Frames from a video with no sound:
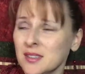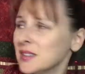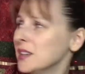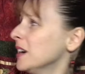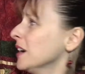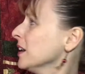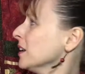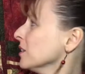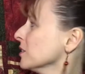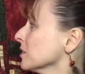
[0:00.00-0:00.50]

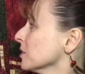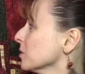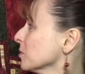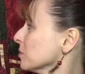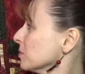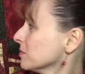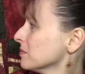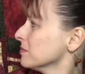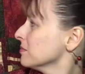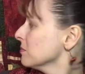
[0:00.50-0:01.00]
I don't know,
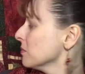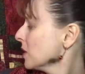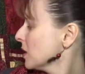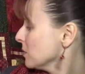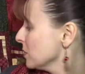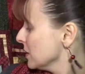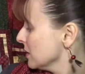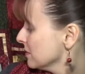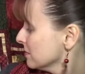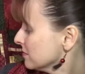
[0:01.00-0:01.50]

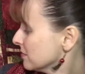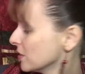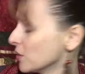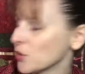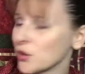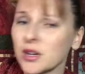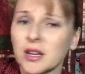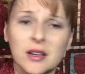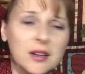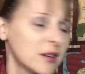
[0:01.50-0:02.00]
maybe
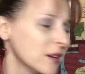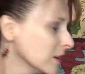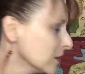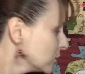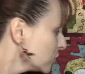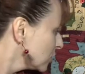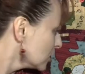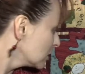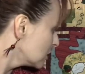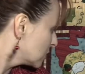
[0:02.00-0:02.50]
30
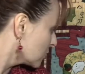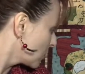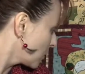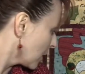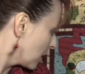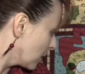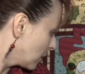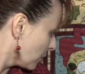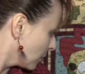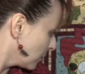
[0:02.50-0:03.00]
inches
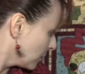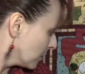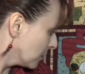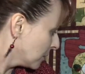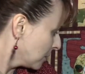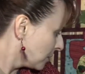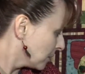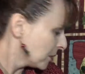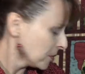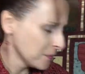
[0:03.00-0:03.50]
square
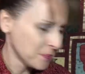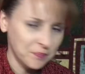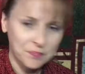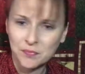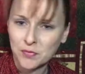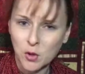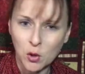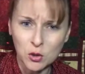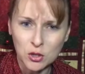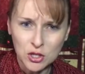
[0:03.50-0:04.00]

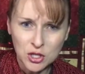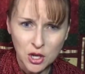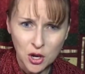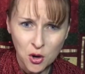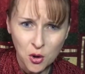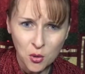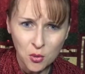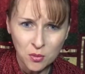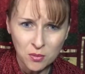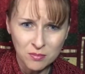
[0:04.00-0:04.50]
or
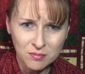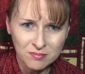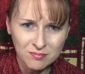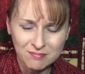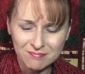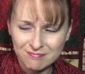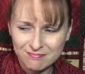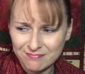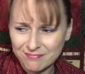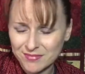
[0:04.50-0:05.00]
so.
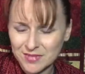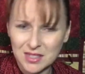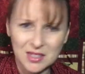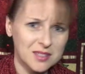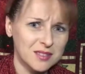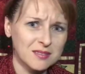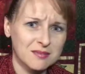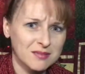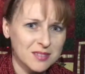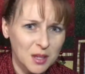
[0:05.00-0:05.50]

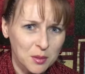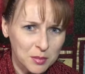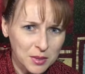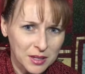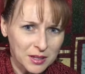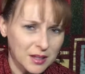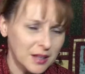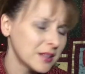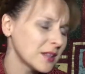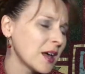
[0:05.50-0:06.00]

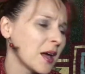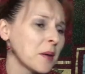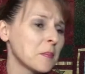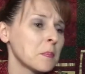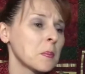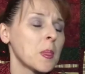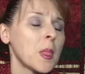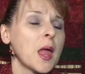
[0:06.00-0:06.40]
Something like that.